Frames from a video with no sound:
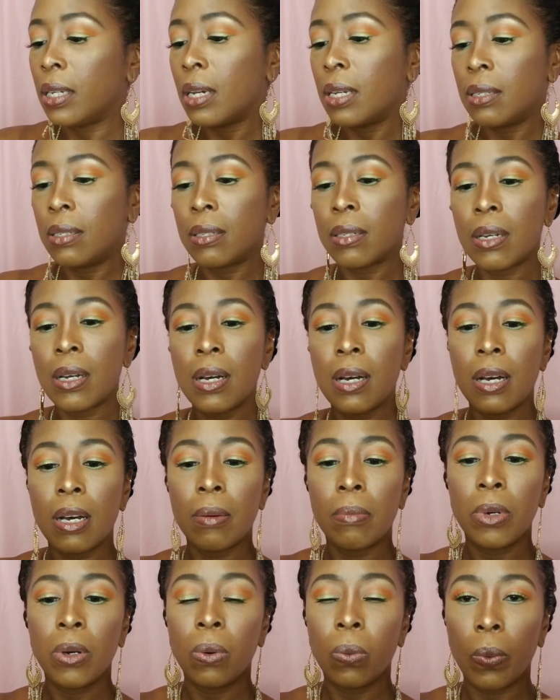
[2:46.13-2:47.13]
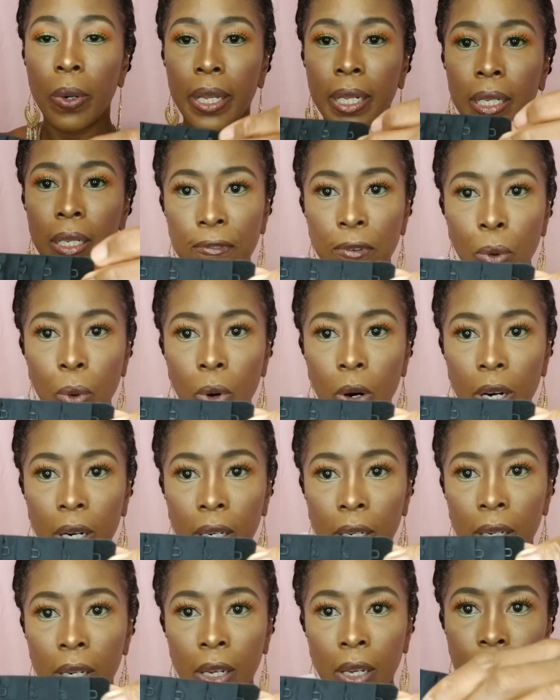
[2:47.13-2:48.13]
does come with
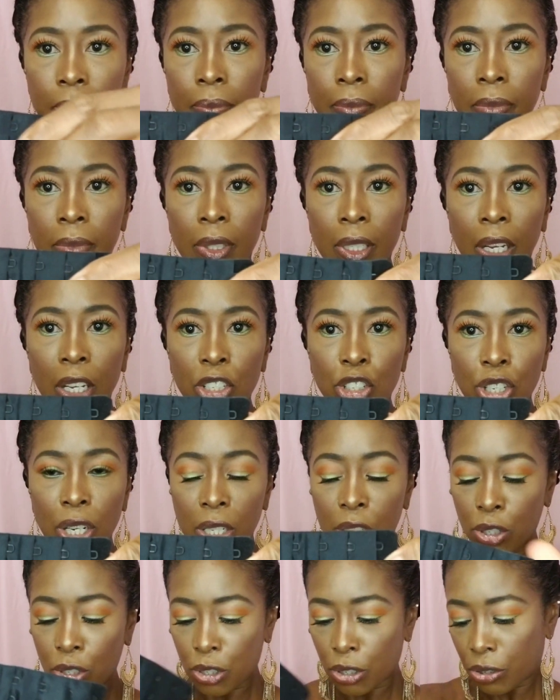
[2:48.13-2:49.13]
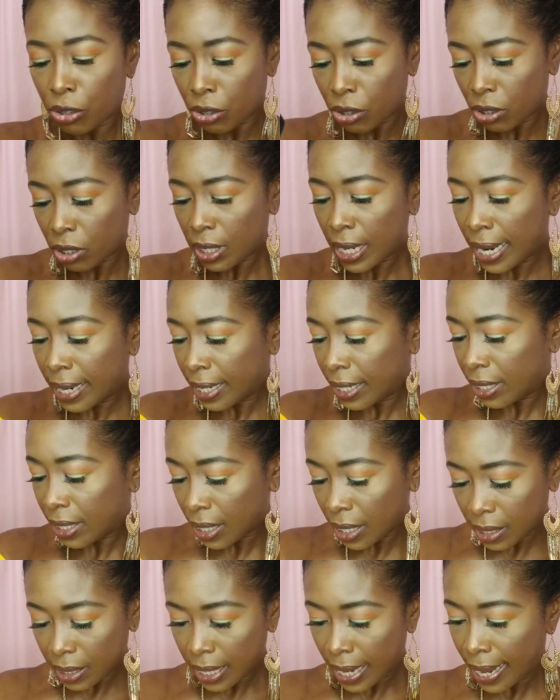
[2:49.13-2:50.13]
four adjusters and it
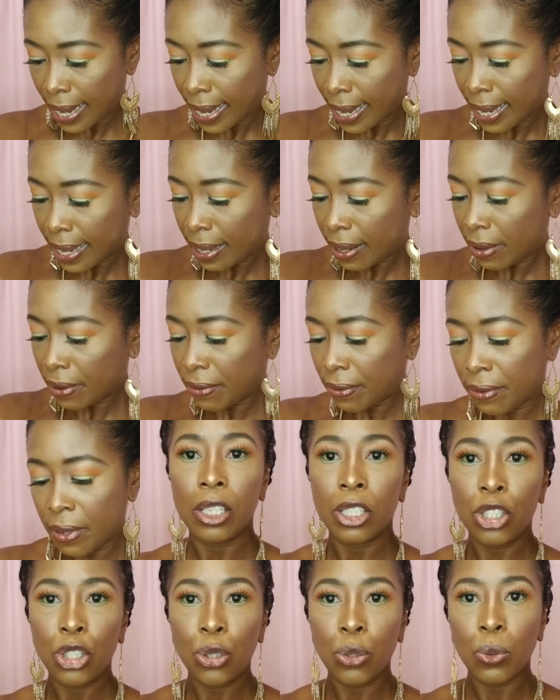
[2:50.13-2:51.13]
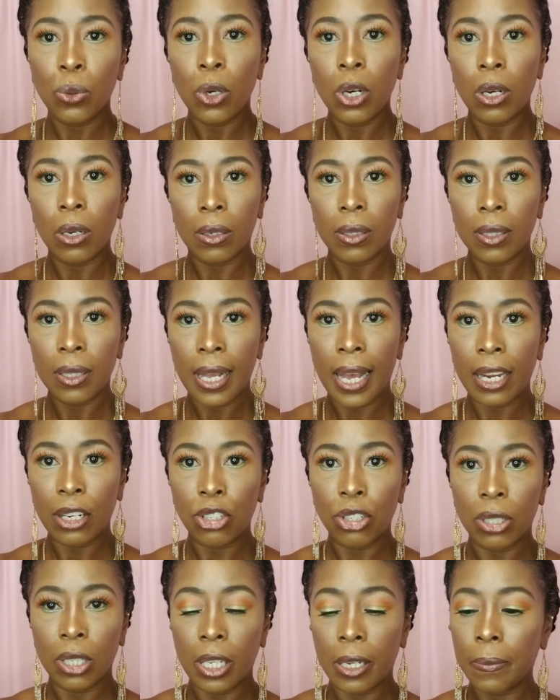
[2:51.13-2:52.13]
does have two hooks
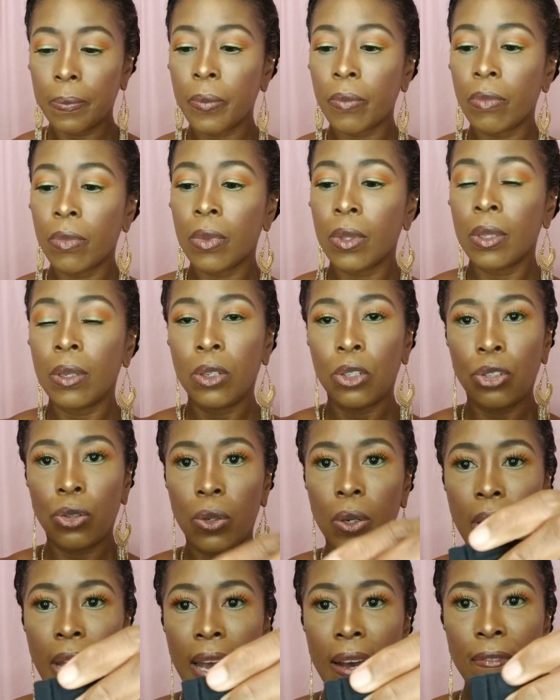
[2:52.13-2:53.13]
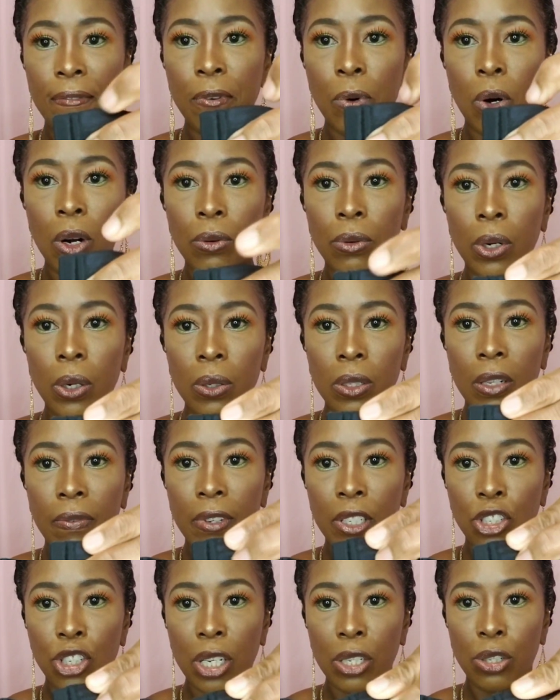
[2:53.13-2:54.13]
actually. So you have four rows of
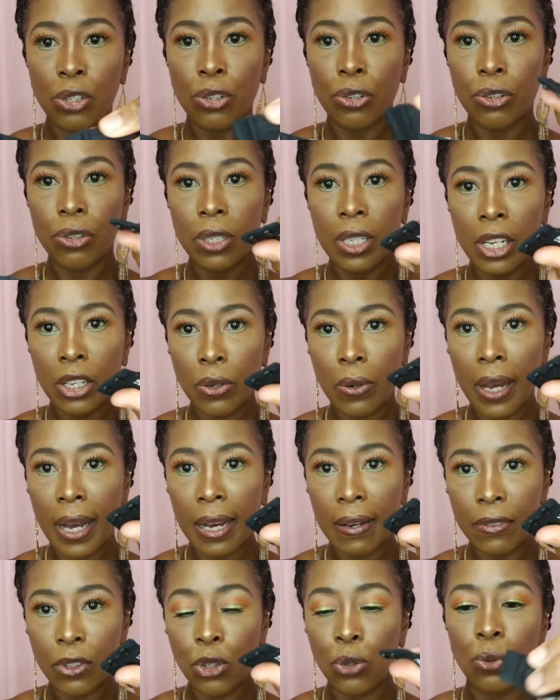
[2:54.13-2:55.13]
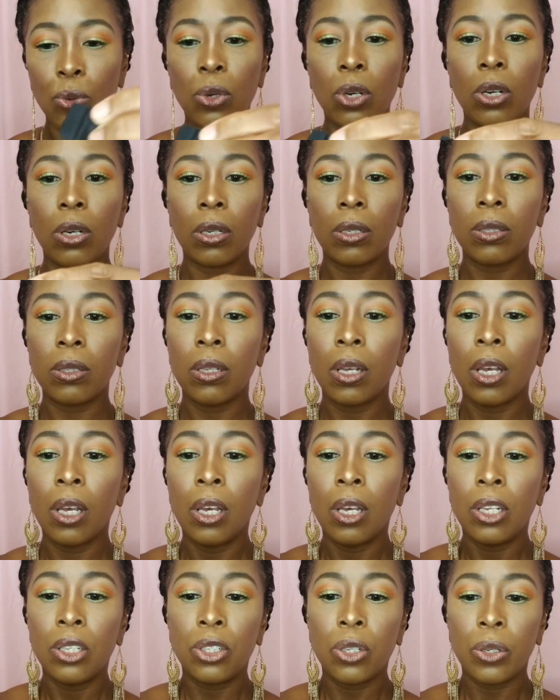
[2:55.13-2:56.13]
adjusters and you have two hooks
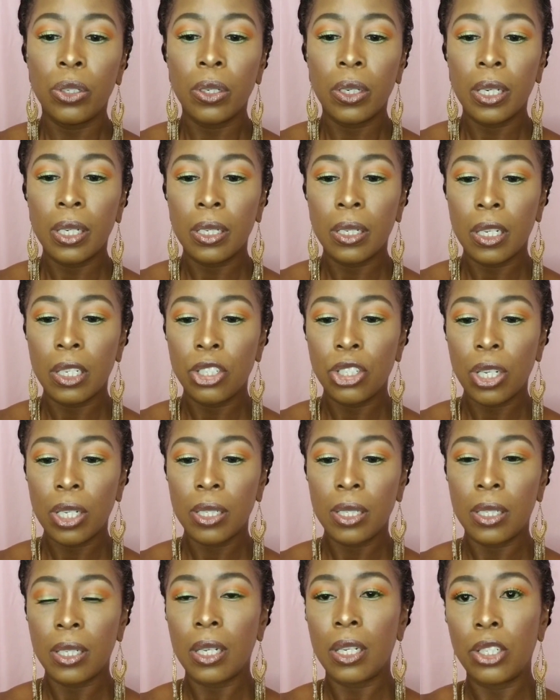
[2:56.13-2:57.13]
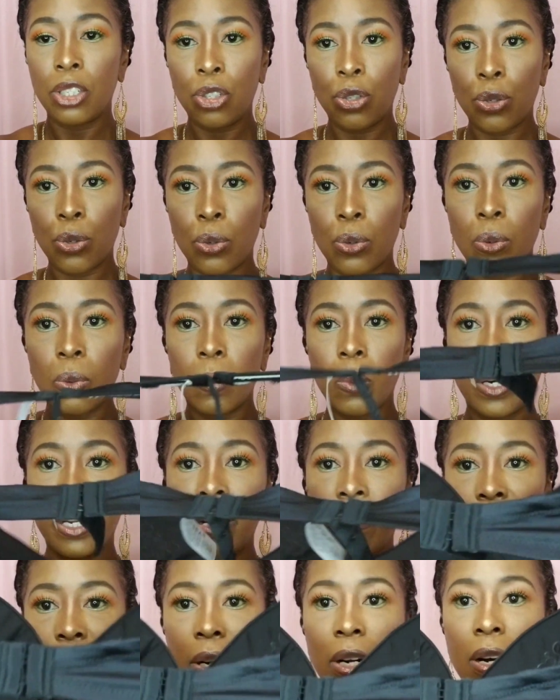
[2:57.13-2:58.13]
so you can adjust it to
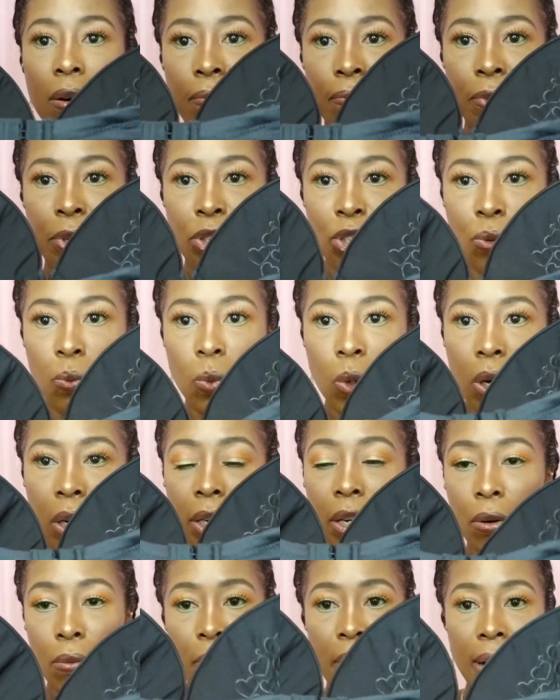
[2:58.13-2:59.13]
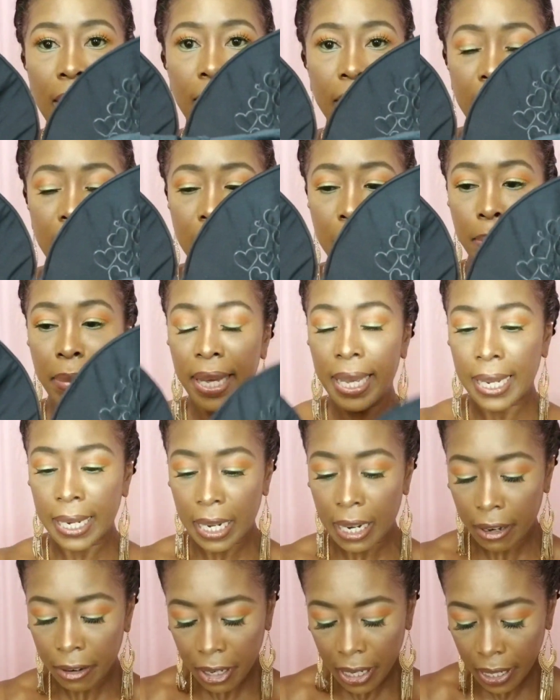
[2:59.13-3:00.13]
whatever comfort you want around in the band
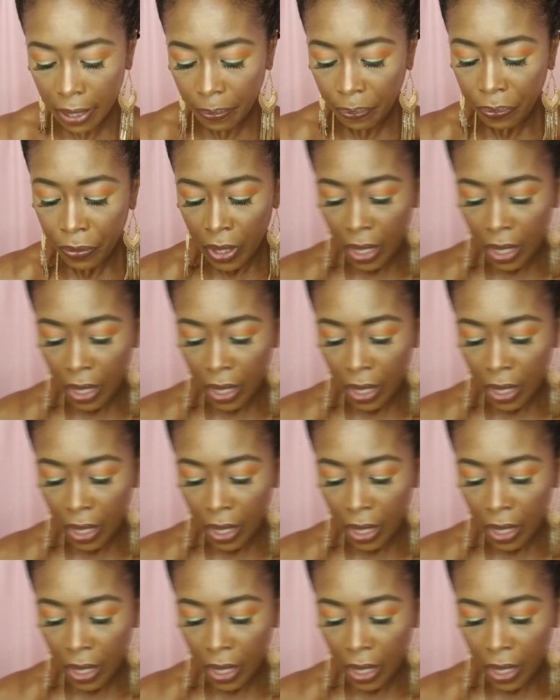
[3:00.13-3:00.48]
area.